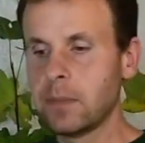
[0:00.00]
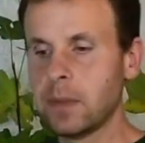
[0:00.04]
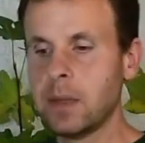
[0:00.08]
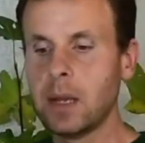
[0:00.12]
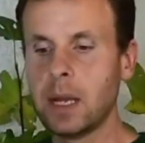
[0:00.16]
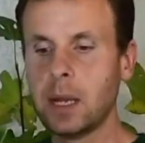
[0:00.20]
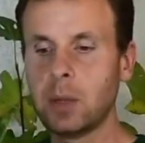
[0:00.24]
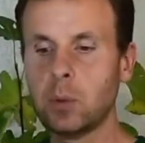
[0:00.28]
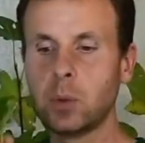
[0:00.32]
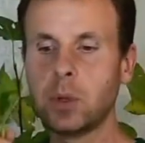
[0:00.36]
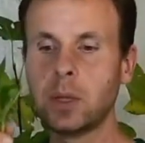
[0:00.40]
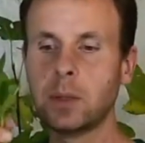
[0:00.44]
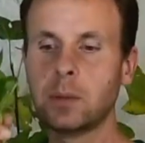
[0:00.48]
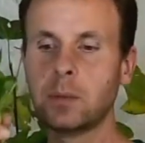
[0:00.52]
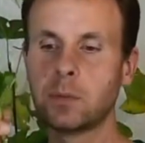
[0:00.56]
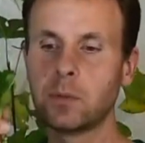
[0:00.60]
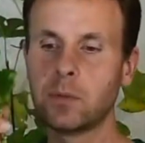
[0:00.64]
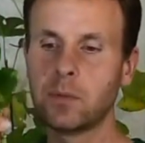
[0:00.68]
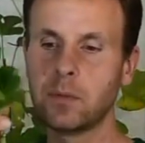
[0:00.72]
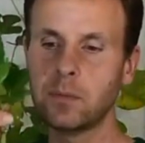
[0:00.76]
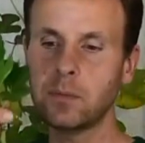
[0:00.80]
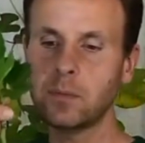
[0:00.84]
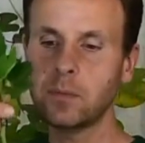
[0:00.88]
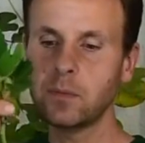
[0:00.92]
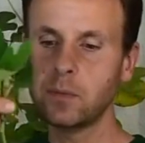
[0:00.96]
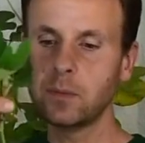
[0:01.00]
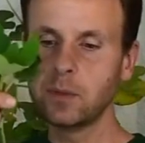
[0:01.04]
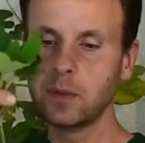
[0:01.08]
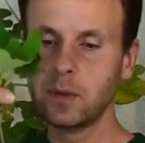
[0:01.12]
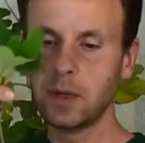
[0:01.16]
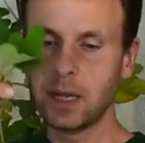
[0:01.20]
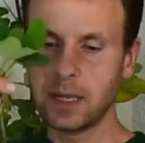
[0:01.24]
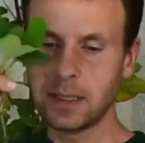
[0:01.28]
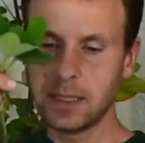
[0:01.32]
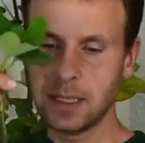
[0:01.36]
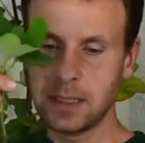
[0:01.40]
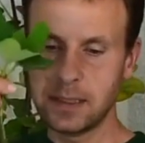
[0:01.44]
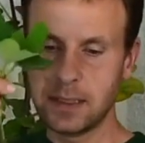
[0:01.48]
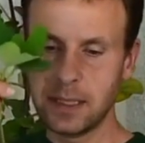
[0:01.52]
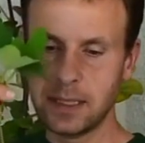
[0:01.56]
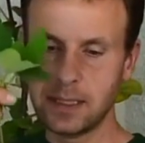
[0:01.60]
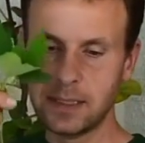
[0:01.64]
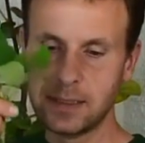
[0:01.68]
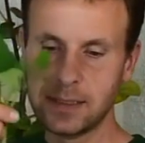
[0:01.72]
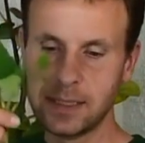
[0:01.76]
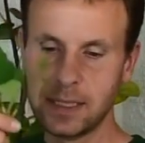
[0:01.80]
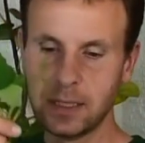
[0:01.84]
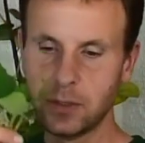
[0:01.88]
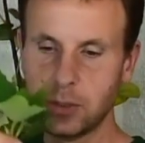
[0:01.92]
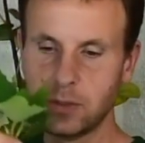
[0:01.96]
our cutting that
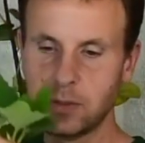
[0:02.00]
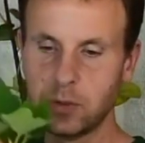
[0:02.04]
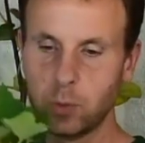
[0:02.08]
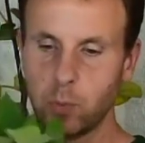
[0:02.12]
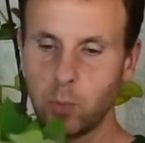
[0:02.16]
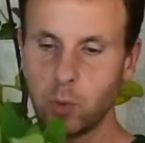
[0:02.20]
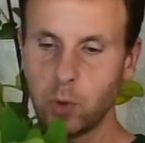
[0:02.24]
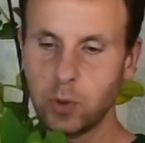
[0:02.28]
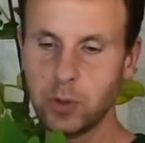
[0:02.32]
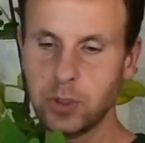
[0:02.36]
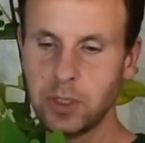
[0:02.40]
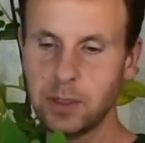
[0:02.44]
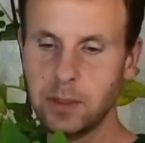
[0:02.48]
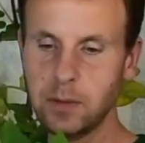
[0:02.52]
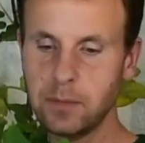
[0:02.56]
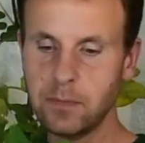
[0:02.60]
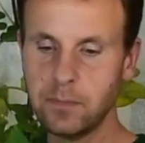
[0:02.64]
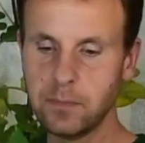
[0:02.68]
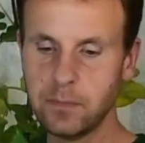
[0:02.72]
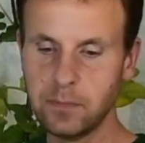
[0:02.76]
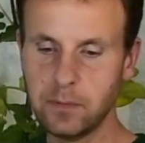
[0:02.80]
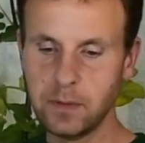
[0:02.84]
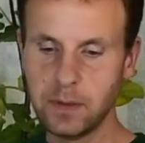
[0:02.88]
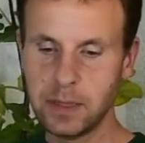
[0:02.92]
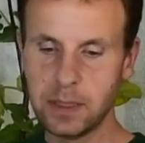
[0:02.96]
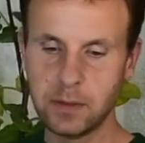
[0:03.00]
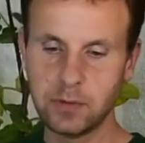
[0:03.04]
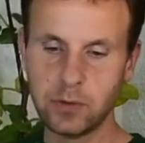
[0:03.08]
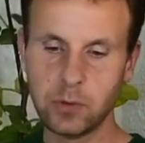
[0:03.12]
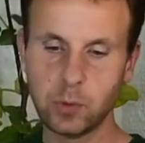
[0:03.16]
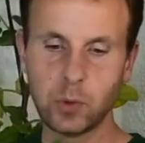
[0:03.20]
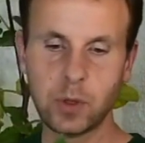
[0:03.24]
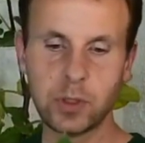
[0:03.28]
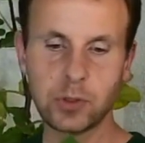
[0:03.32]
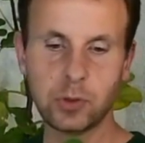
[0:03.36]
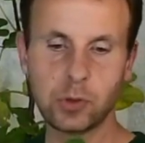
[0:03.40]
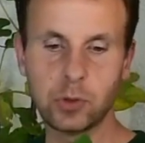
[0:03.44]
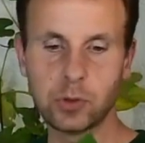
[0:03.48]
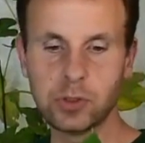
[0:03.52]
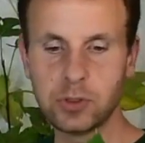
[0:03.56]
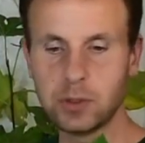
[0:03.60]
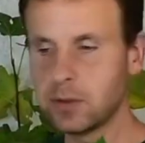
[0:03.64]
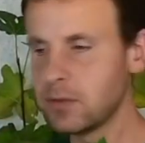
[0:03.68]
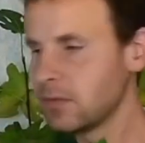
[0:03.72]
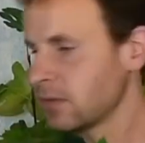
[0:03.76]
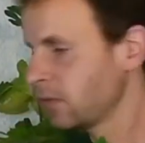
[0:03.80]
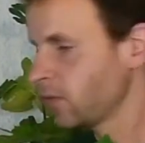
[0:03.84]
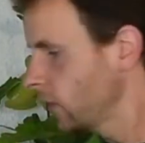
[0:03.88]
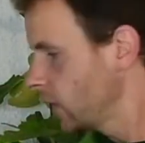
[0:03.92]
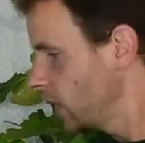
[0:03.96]
is here in the water, if you ask
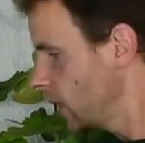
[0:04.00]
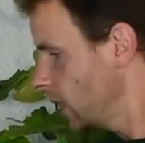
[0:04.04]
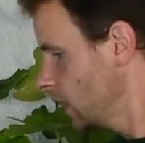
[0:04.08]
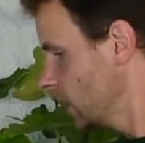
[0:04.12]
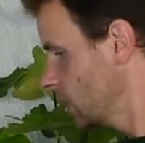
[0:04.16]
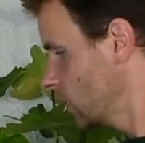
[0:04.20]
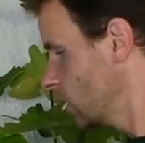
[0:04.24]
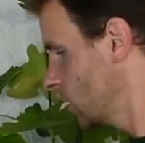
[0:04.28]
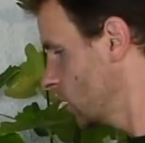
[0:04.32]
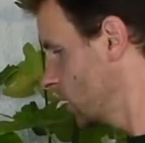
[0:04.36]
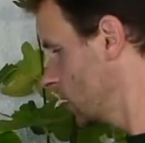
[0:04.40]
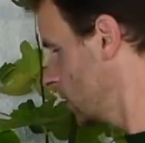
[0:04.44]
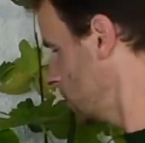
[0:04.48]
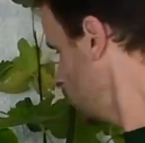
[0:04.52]
yourself the question,